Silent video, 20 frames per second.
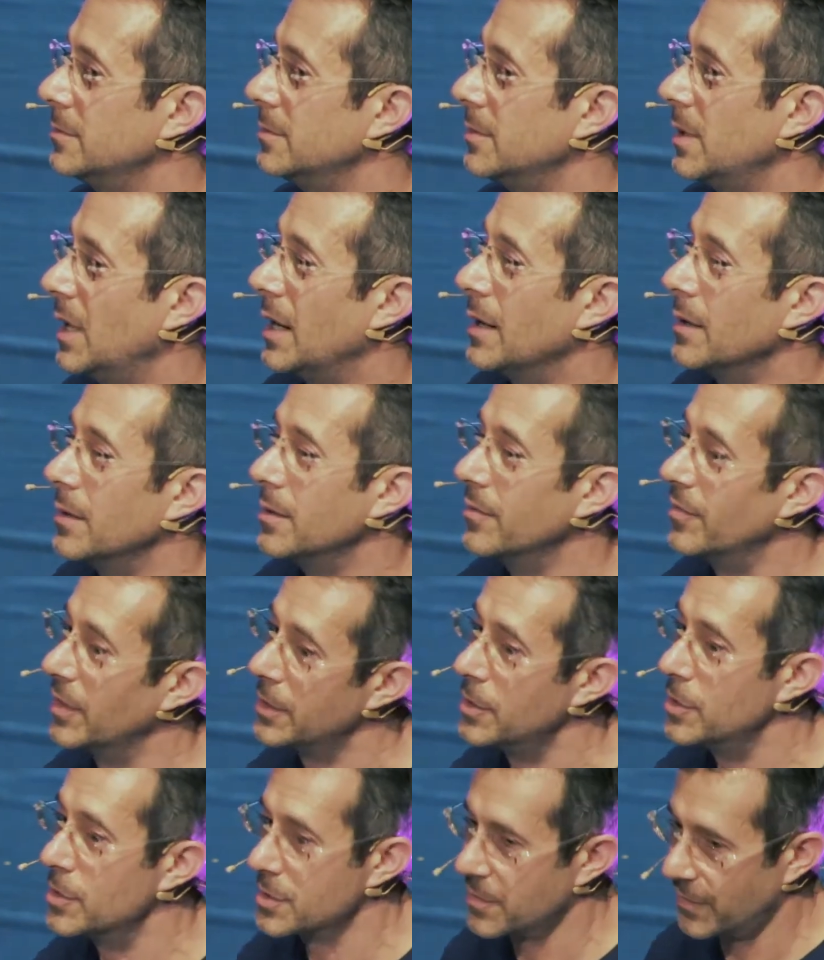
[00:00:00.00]
And the
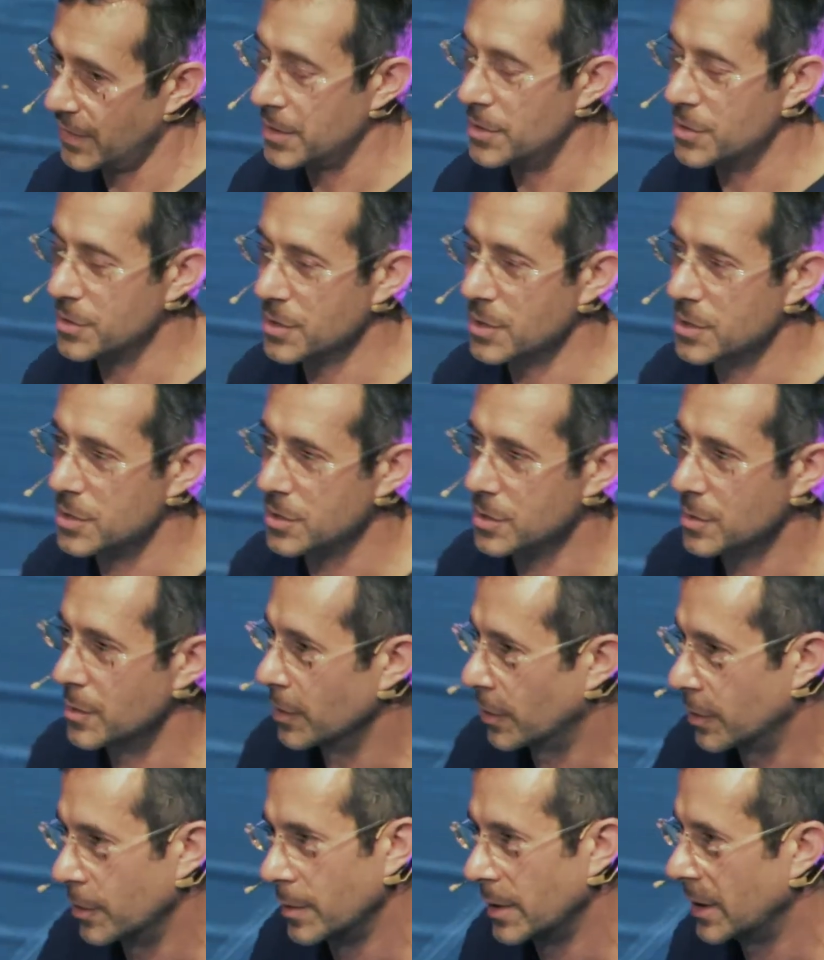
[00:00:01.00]
vendors such as
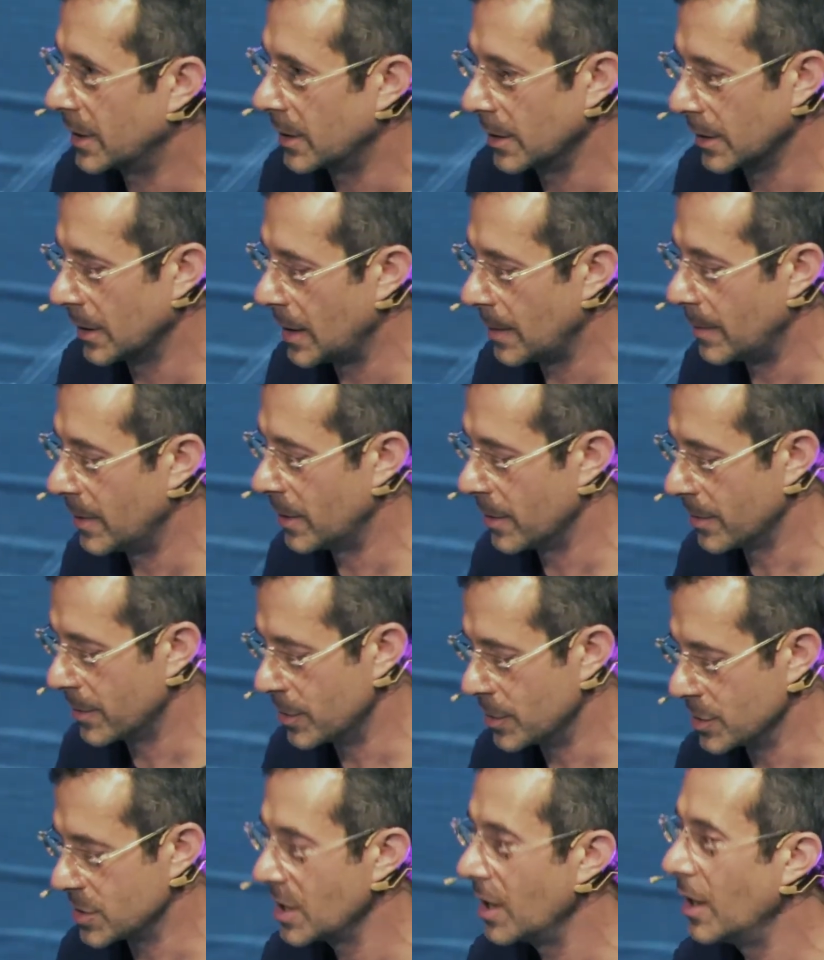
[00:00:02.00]
Heroku and GitLab and
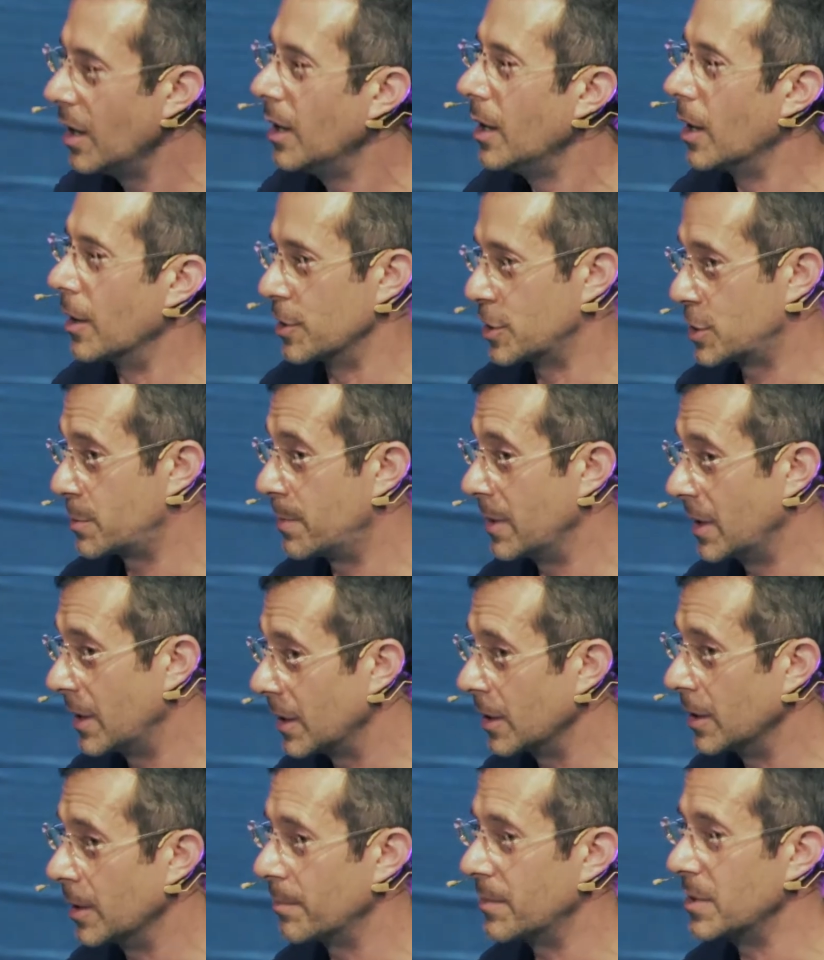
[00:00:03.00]
others are
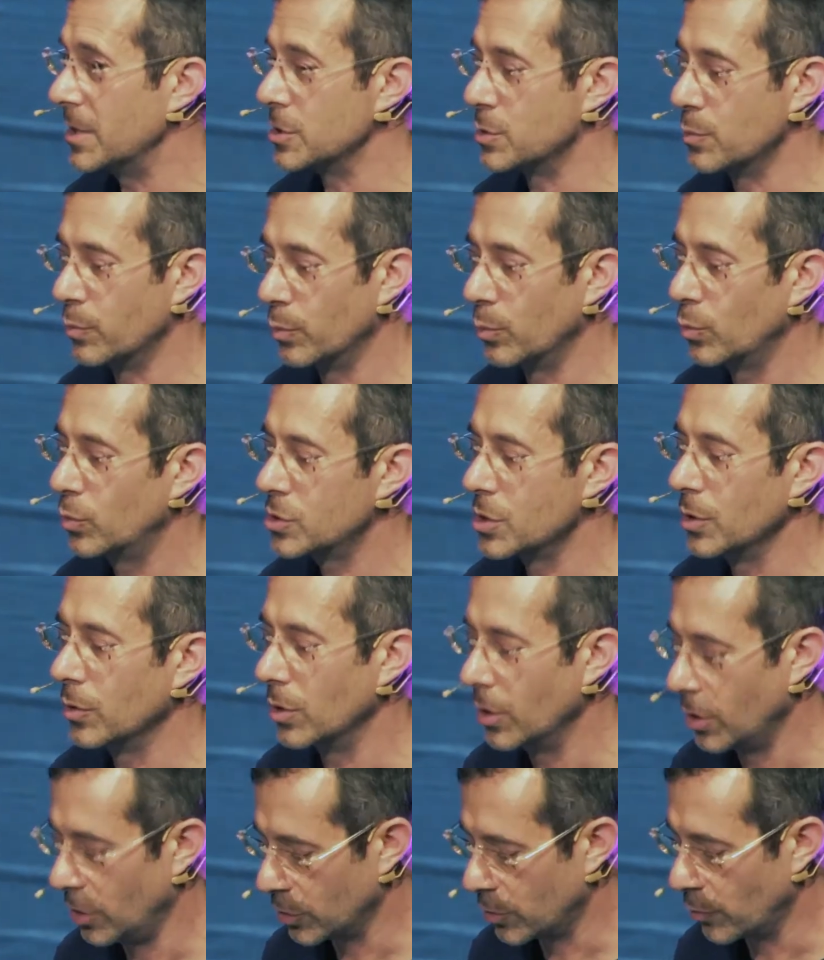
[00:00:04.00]
spinning up these
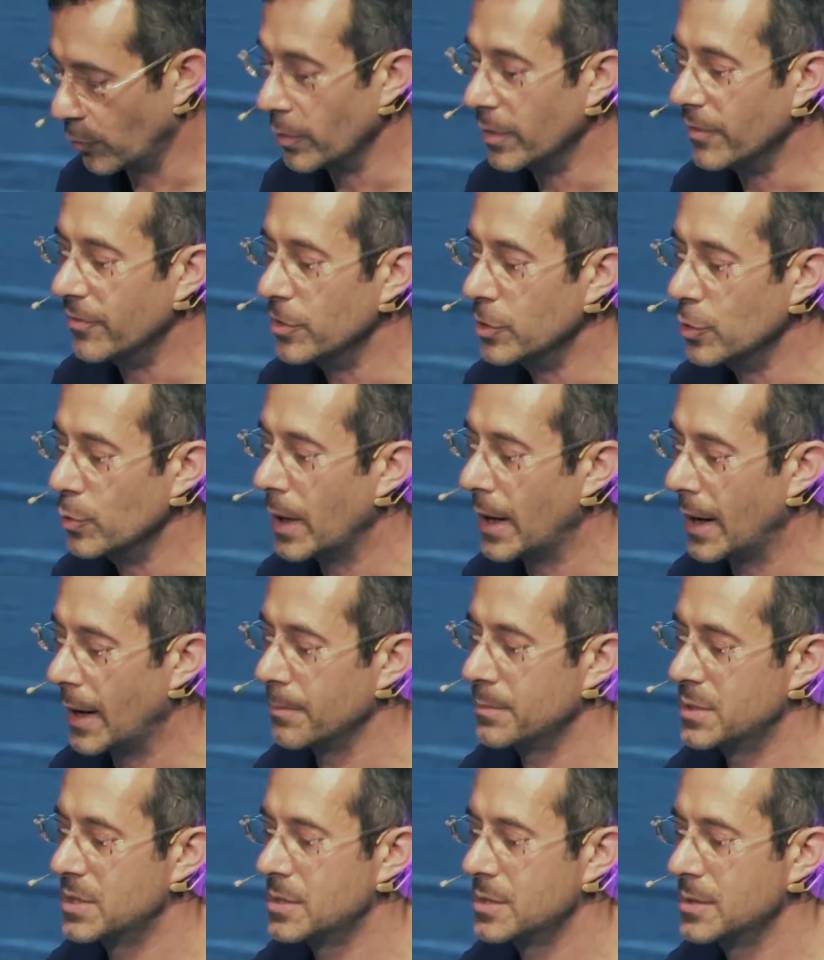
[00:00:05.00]
so-called review
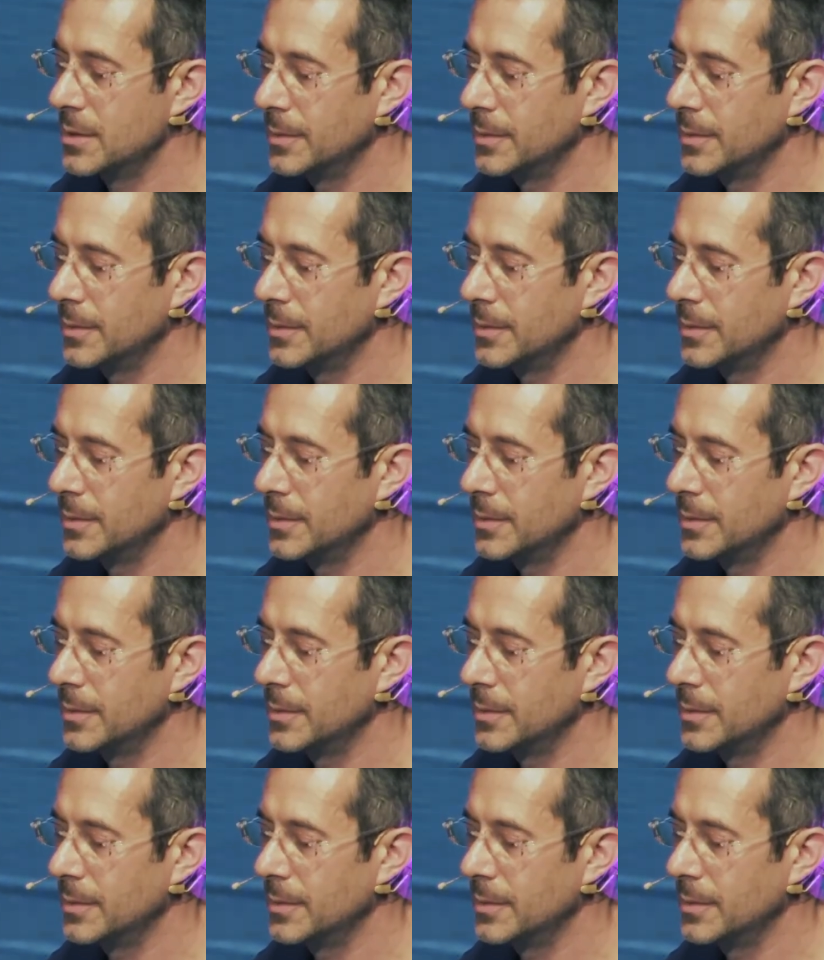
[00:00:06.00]
apps.